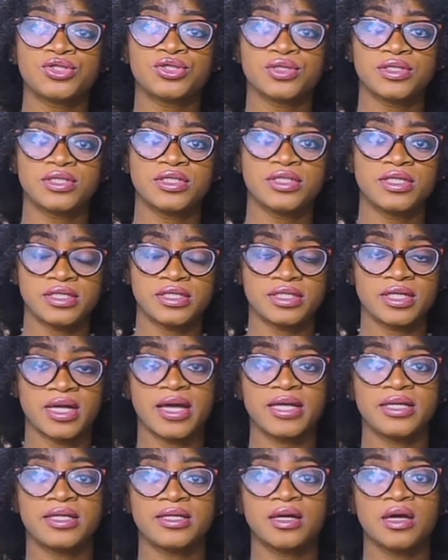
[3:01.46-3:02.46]
to
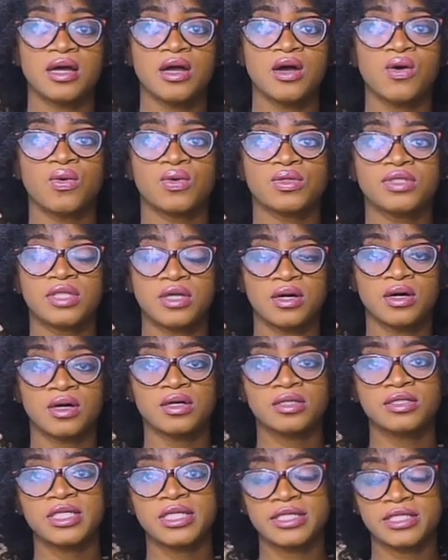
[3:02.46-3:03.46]
decide
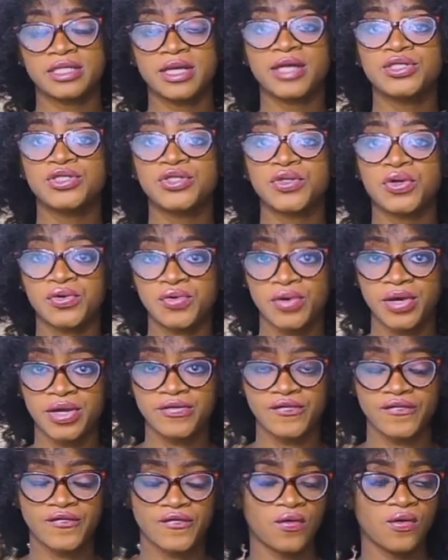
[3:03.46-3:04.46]
the design you are
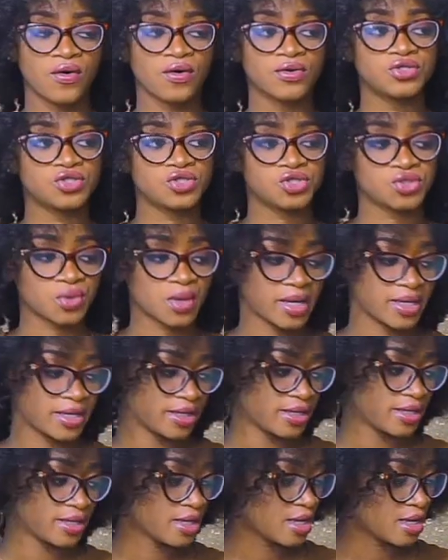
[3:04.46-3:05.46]
going for.
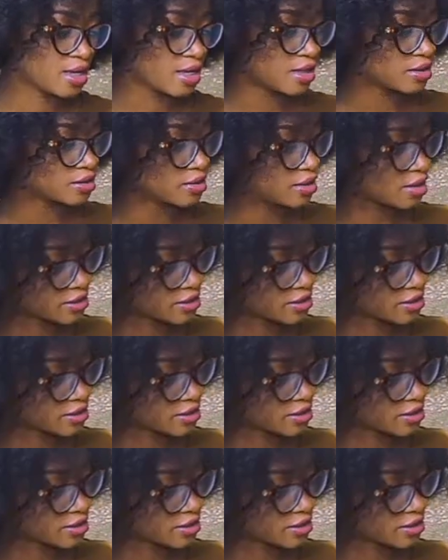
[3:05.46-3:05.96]
Usually the